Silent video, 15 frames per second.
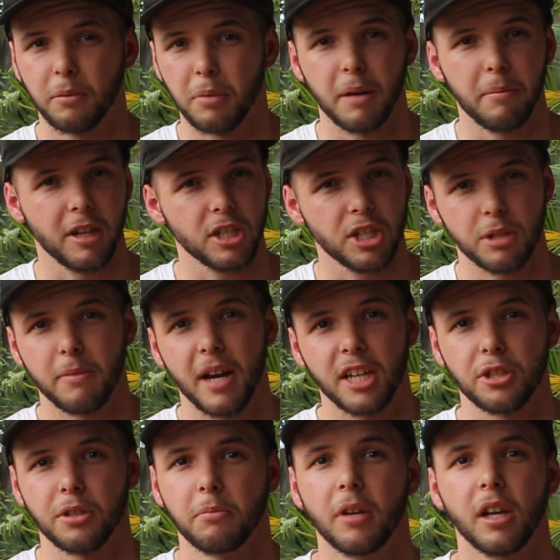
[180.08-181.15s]
pretty much
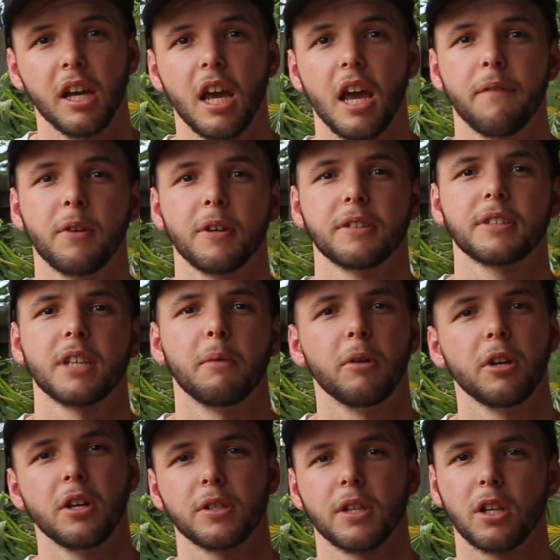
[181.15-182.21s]
smash them. If you're
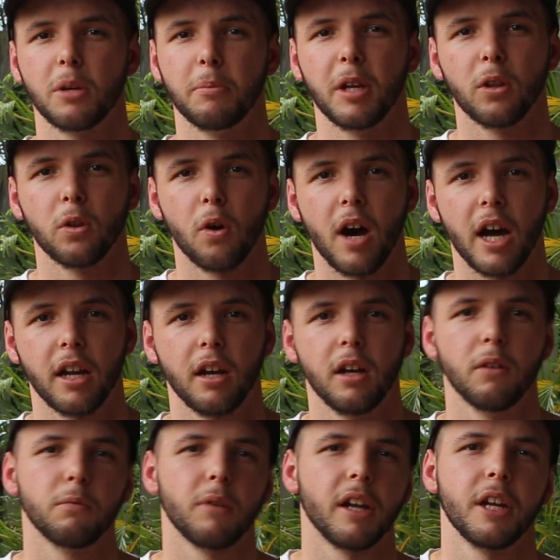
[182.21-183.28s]
someone who's a little bit lighter,
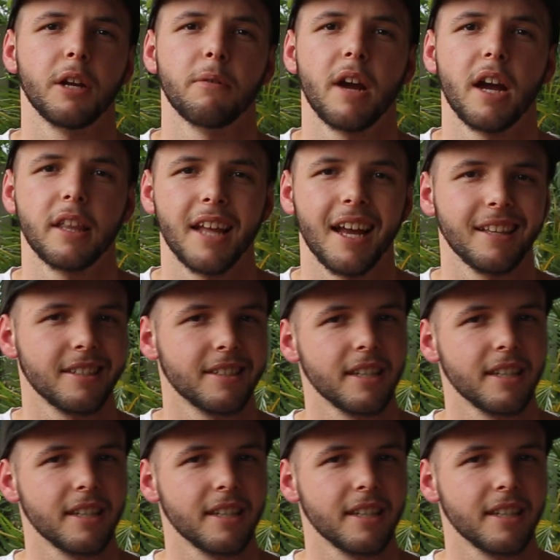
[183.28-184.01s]
running around that